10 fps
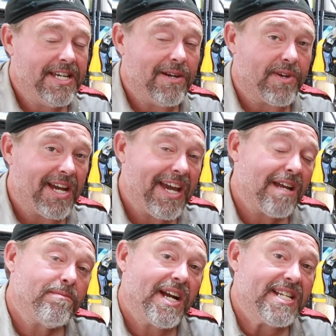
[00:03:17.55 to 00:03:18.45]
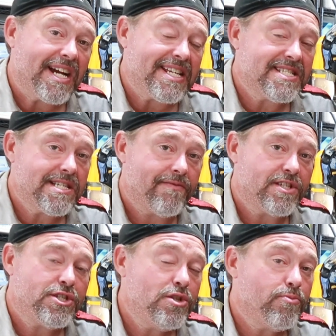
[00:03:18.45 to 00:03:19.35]
And when I had my
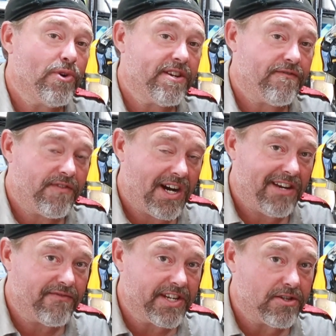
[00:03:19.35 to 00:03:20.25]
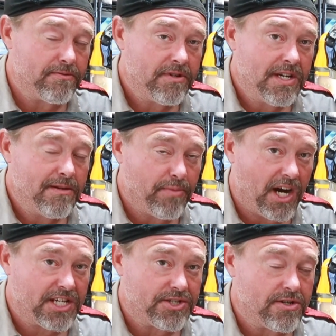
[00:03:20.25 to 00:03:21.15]
97 2.5 liter
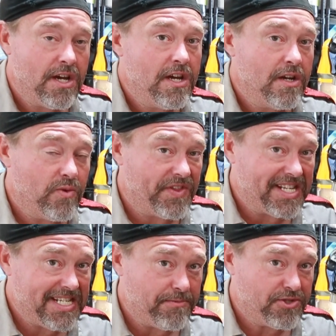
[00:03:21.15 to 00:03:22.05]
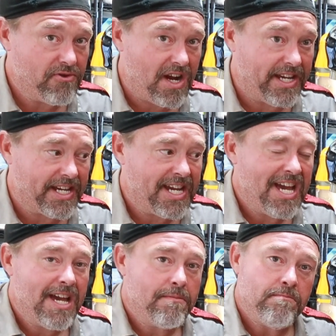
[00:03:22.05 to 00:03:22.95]
Boxster with a Tiptronic,
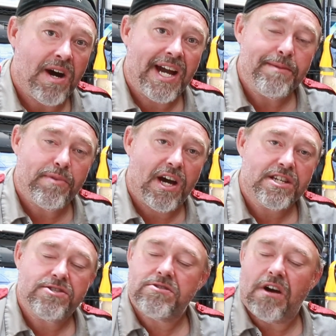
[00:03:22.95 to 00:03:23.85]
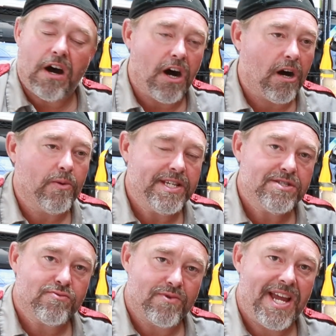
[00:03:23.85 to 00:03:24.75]
my Boxster
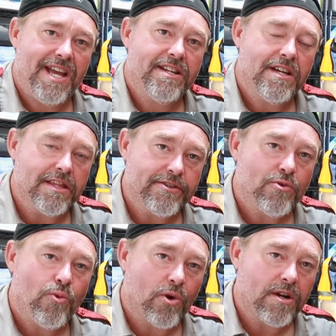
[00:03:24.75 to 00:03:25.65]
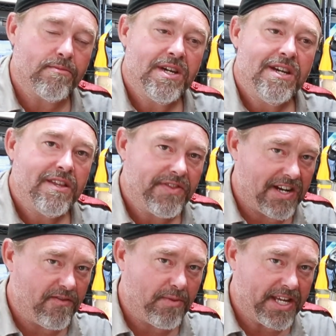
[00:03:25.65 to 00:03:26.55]
always ran a little warm than
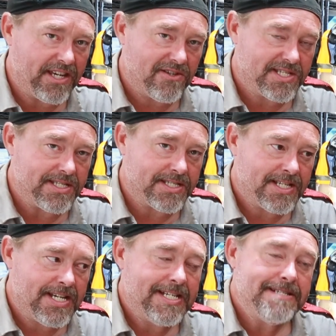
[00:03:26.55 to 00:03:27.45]
everybody else's.